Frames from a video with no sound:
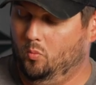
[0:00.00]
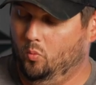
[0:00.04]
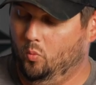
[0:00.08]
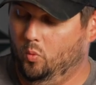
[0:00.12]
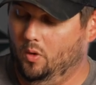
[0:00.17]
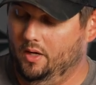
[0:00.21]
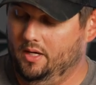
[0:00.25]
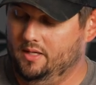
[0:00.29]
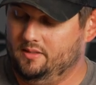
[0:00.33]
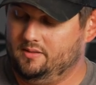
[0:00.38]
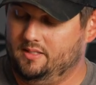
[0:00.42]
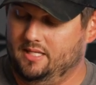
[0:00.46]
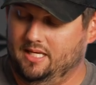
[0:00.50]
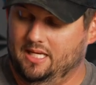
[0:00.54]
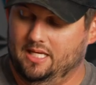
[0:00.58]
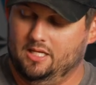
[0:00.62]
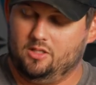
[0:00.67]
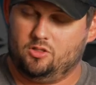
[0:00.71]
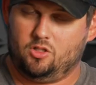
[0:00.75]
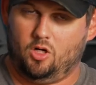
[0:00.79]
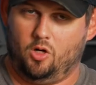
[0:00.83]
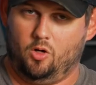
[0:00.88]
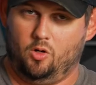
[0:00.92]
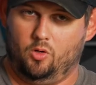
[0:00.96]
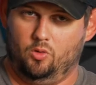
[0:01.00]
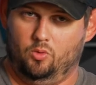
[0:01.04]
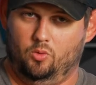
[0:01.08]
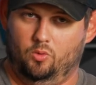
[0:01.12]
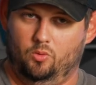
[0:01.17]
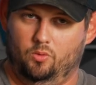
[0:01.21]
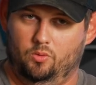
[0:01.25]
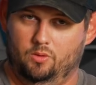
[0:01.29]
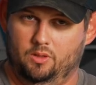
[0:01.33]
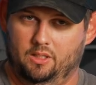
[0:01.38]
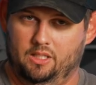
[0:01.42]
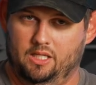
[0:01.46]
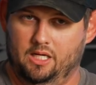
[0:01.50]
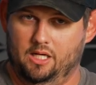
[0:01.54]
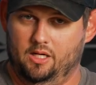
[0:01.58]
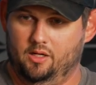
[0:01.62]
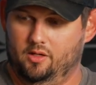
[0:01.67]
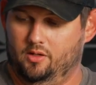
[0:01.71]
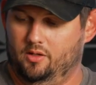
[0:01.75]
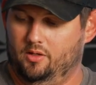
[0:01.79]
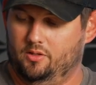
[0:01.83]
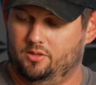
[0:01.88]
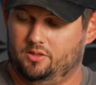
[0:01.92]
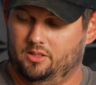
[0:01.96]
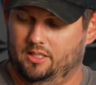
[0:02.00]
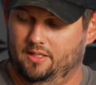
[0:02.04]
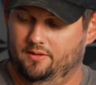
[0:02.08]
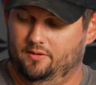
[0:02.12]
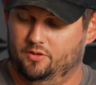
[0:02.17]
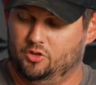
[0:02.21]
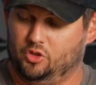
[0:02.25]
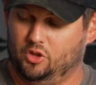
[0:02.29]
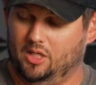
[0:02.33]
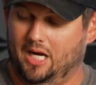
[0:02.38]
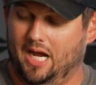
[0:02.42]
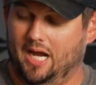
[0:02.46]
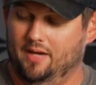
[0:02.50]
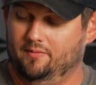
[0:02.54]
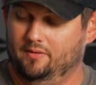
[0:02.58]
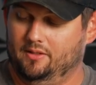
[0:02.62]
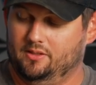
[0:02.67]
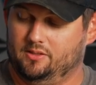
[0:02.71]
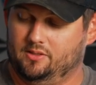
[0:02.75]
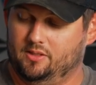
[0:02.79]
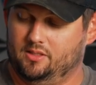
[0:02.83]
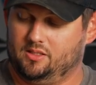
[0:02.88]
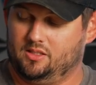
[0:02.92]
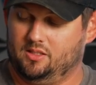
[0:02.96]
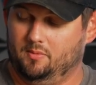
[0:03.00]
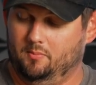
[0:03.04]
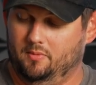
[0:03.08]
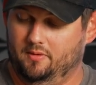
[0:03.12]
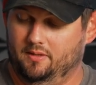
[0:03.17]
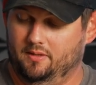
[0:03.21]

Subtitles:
what is the internal gears and driving system